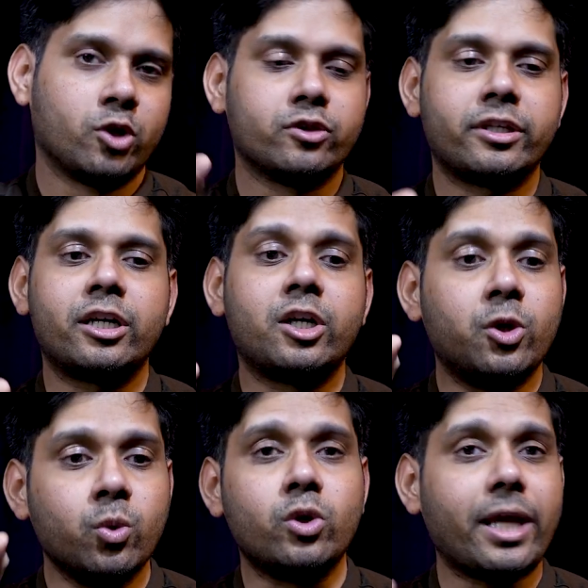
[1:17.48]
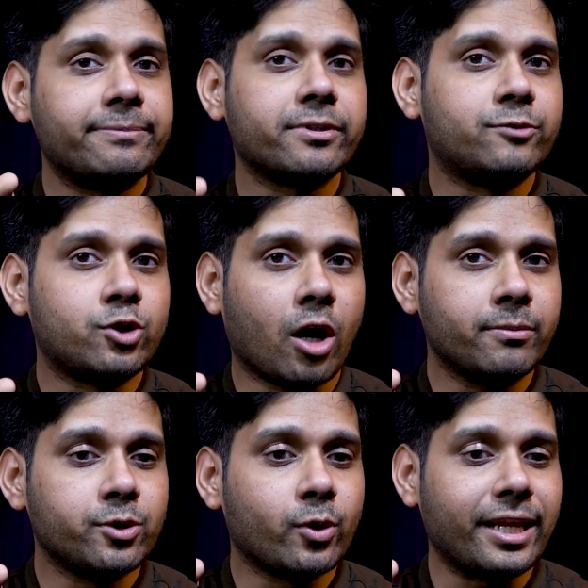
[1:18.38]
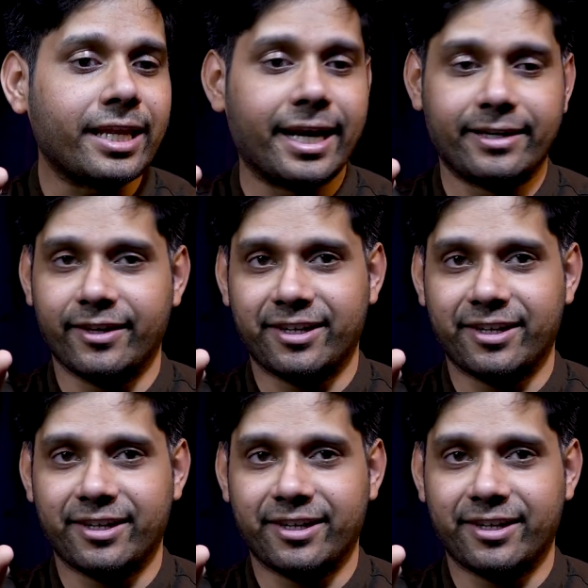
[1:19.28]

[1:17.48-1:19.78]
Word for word: So there are two types of jobs you can get